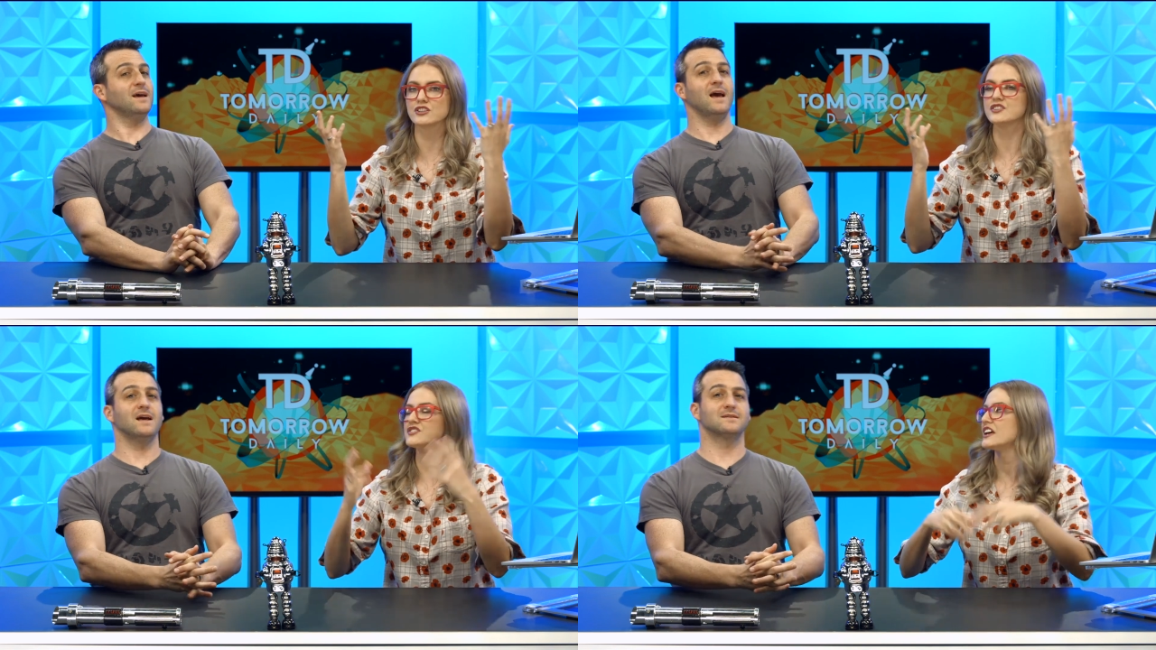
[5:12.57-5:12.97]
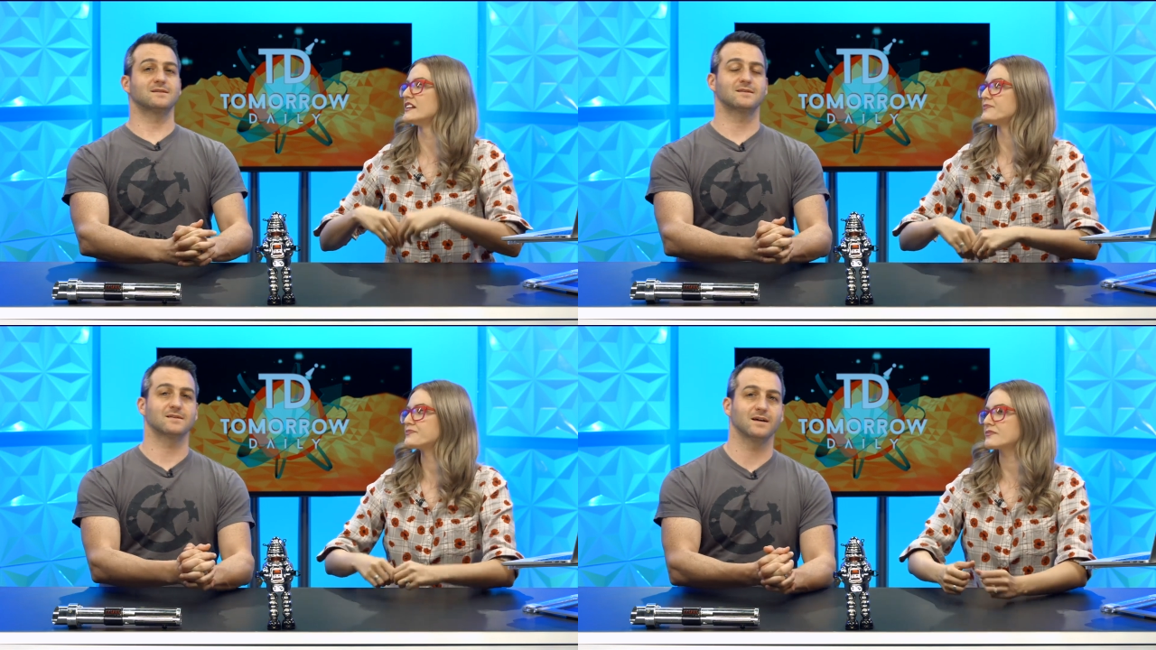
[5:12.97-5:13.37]

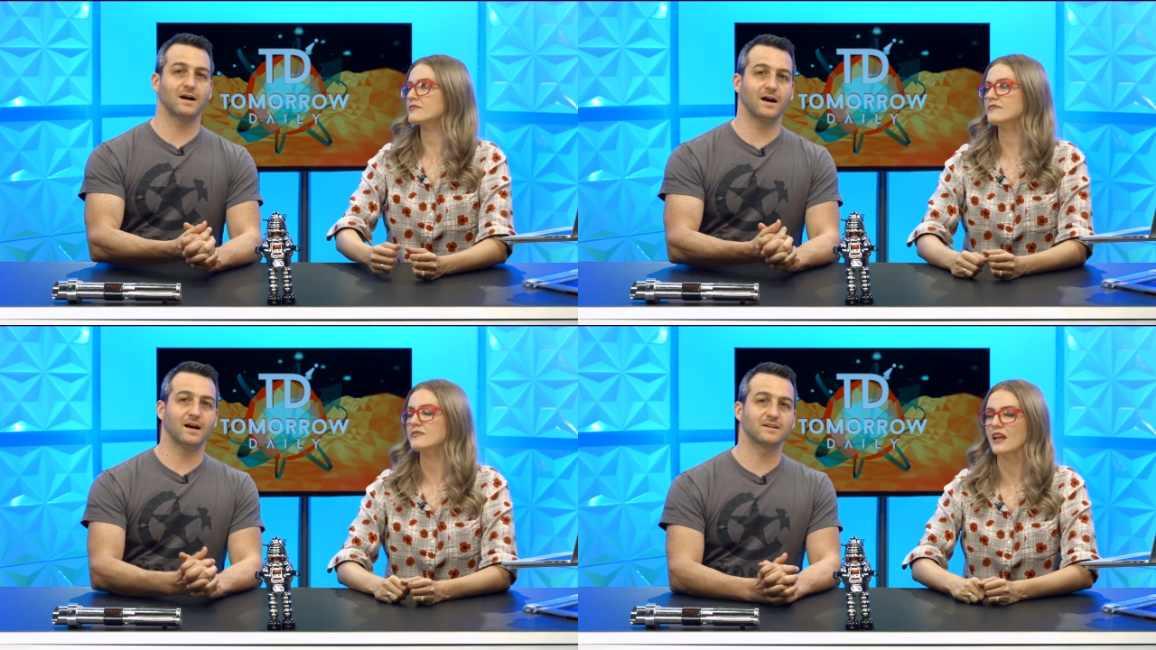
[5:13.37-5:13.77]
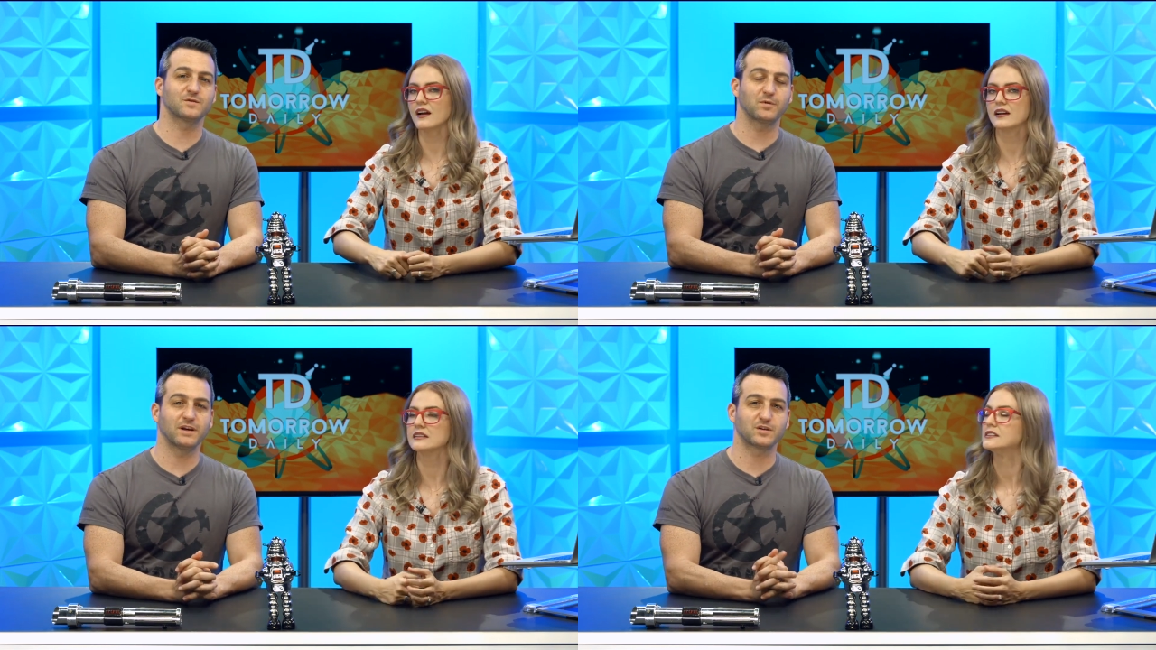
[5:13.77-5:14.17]
Speaker 1: Yes, it's
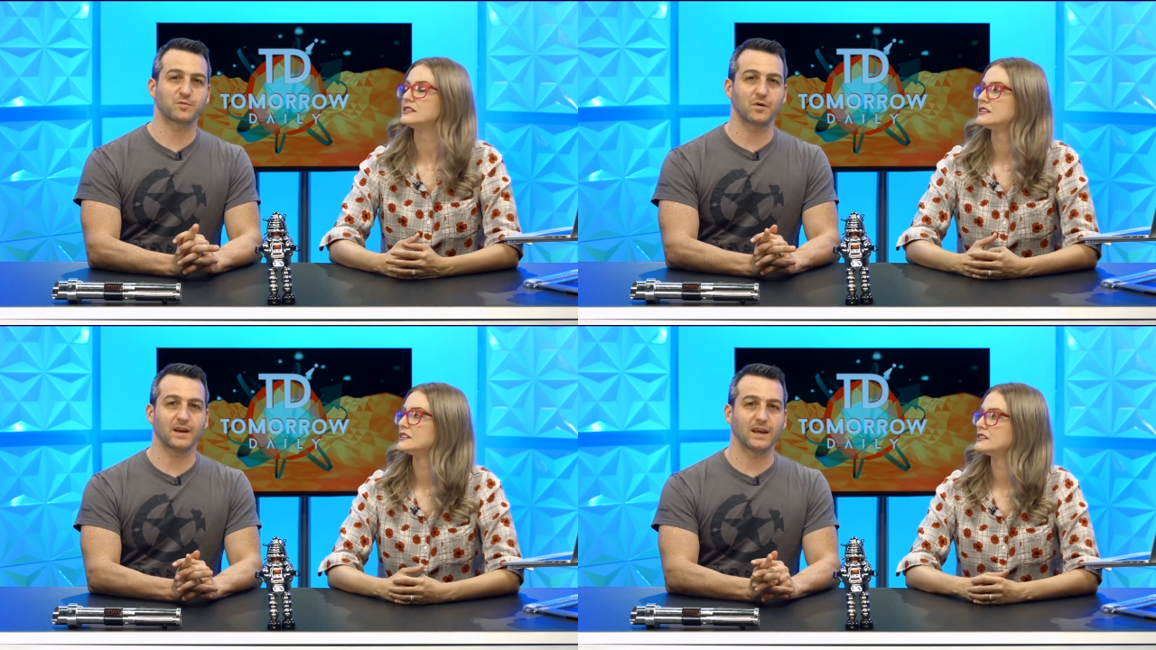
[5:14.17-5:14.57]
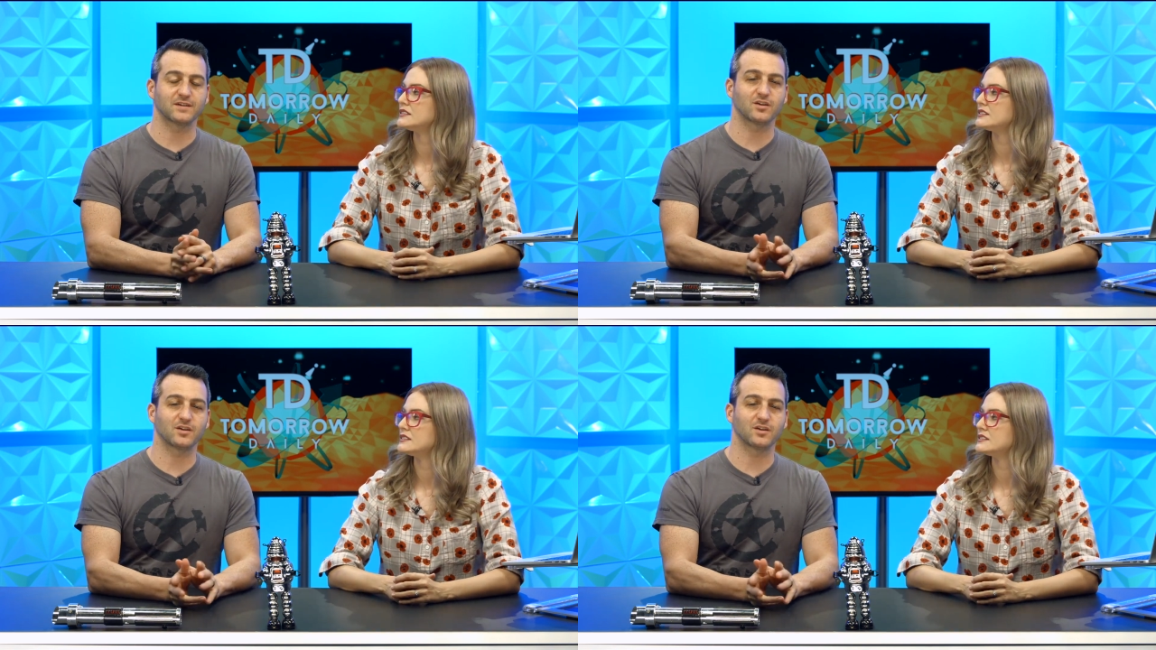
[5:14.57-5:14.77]
spring is springing.